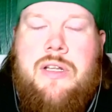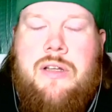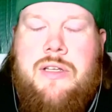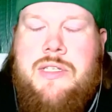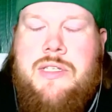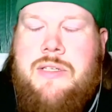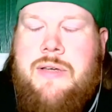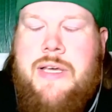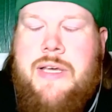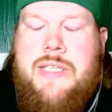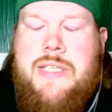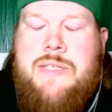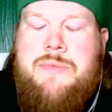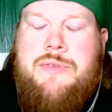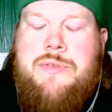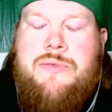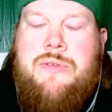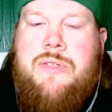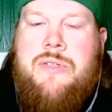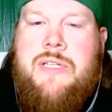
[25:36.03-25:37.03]
Reid also hasn't
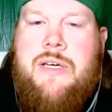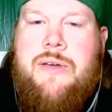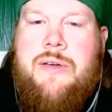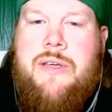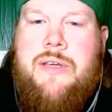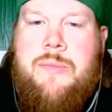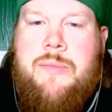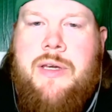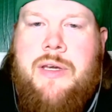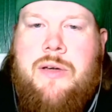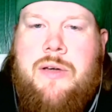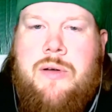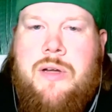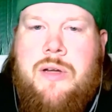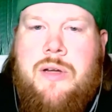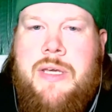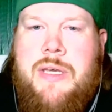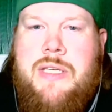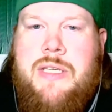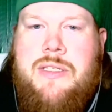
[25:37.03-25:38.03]
been ruled out yet by
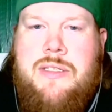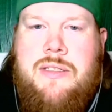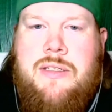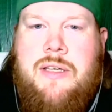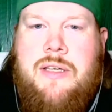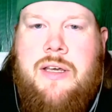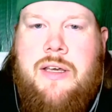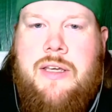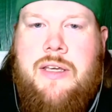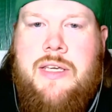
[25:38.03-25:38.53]
Corey Mace.